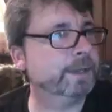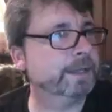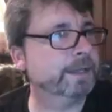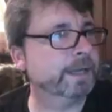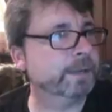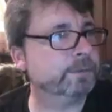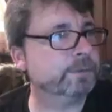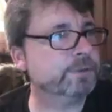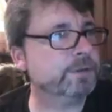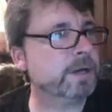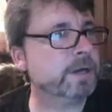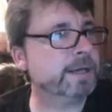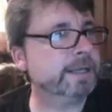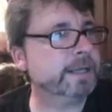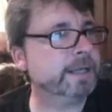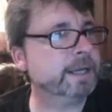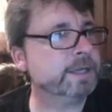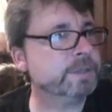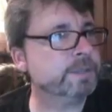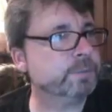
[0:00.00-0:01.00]
gang, I'm trying to
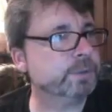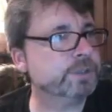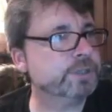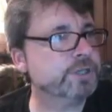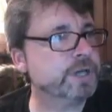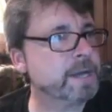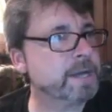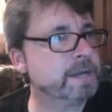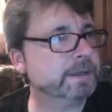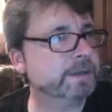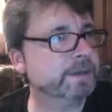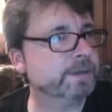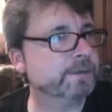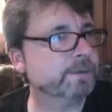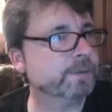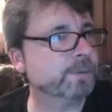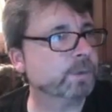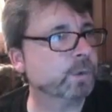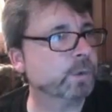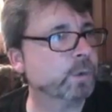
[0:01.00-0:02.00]
catch up with chat here
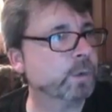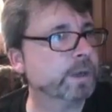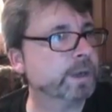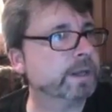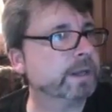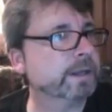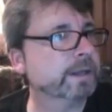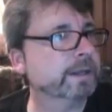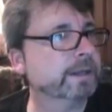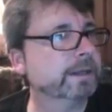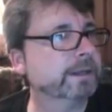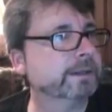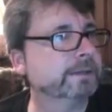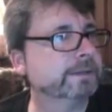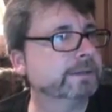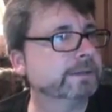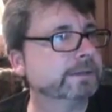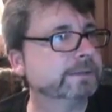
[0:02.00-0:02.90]
real quick. And